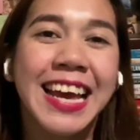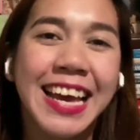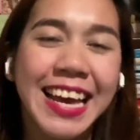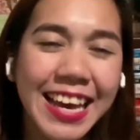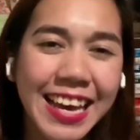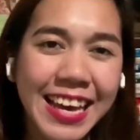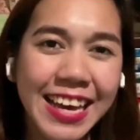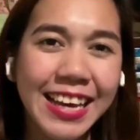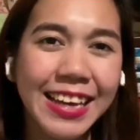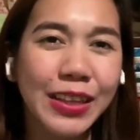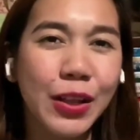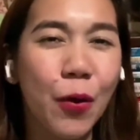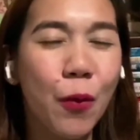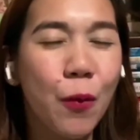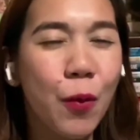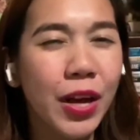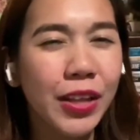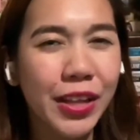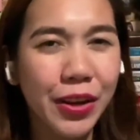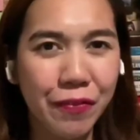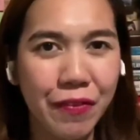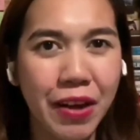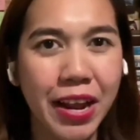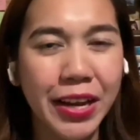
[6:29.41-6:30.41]
And
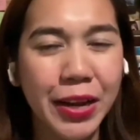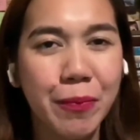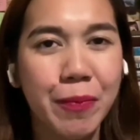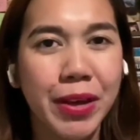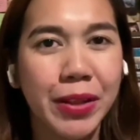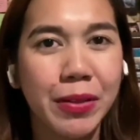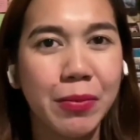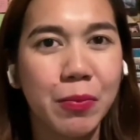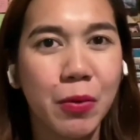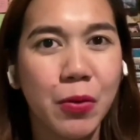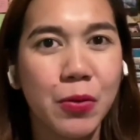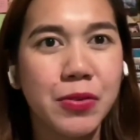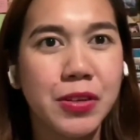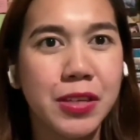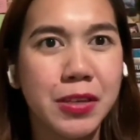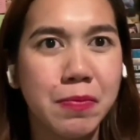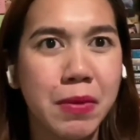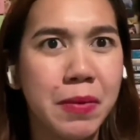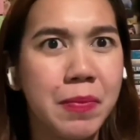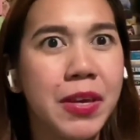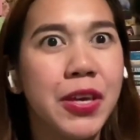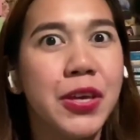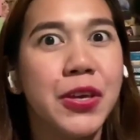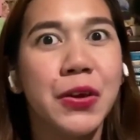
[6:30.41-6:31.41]
what I recommend most is
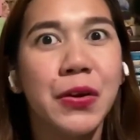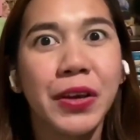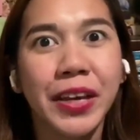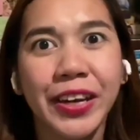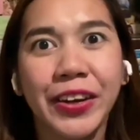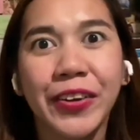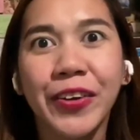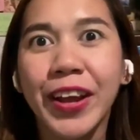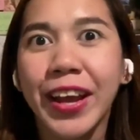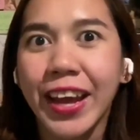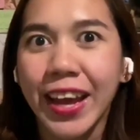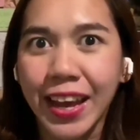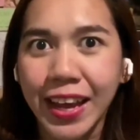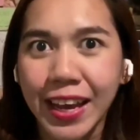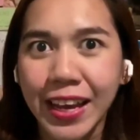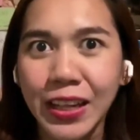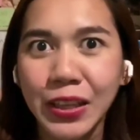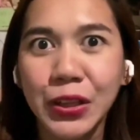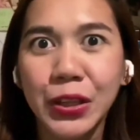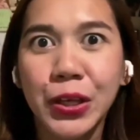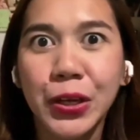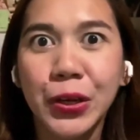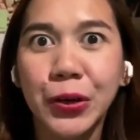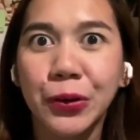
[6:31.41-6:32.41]
maybe you
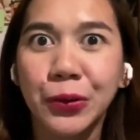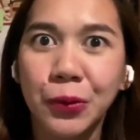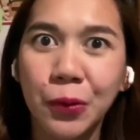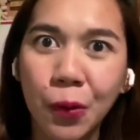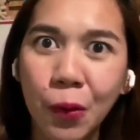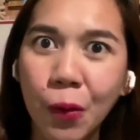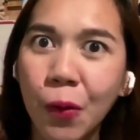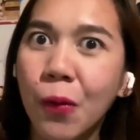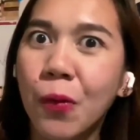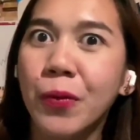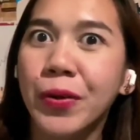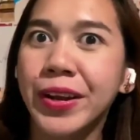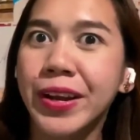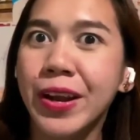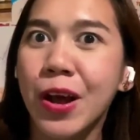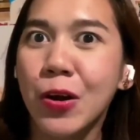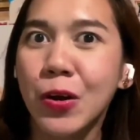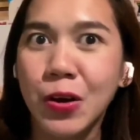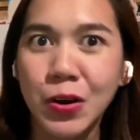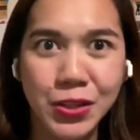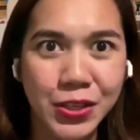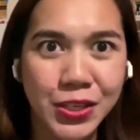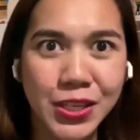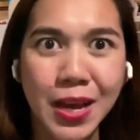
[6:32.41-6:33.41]
create your own
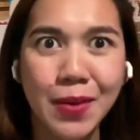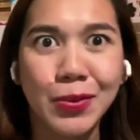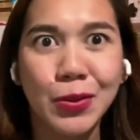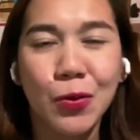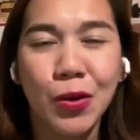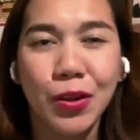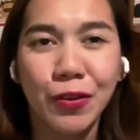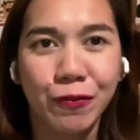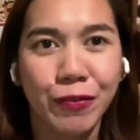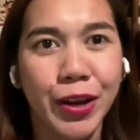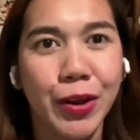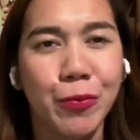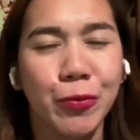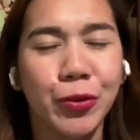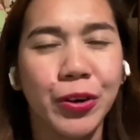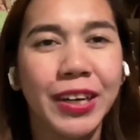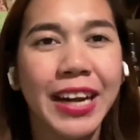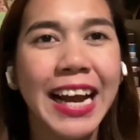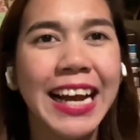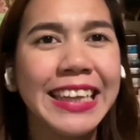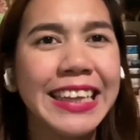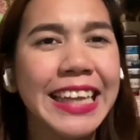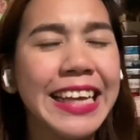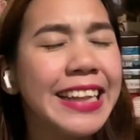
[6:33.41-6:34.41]
conceptual framework.
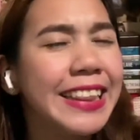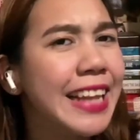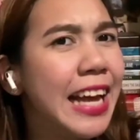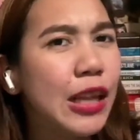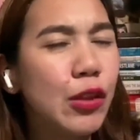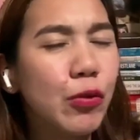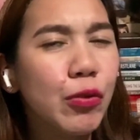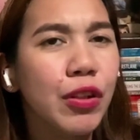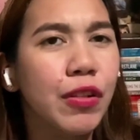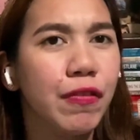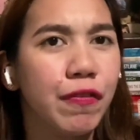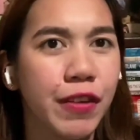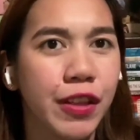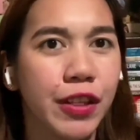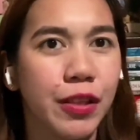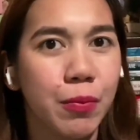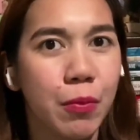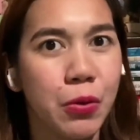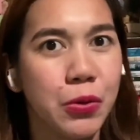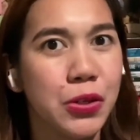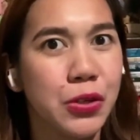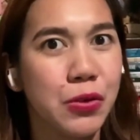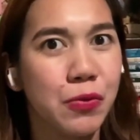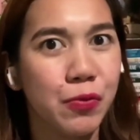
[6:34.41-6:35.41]
I think that will fit
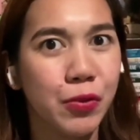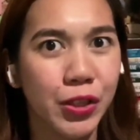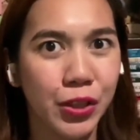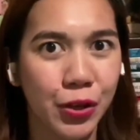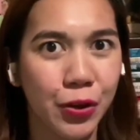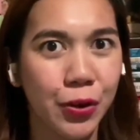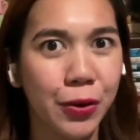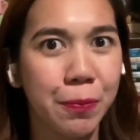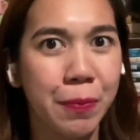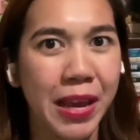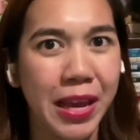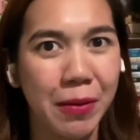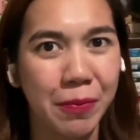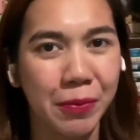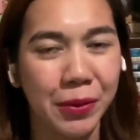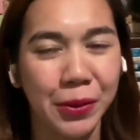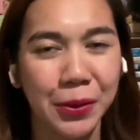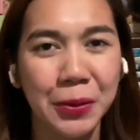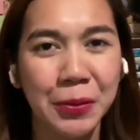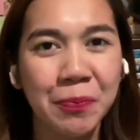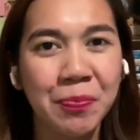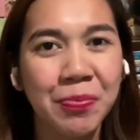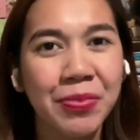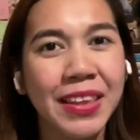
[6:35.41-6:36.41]
most with your paper.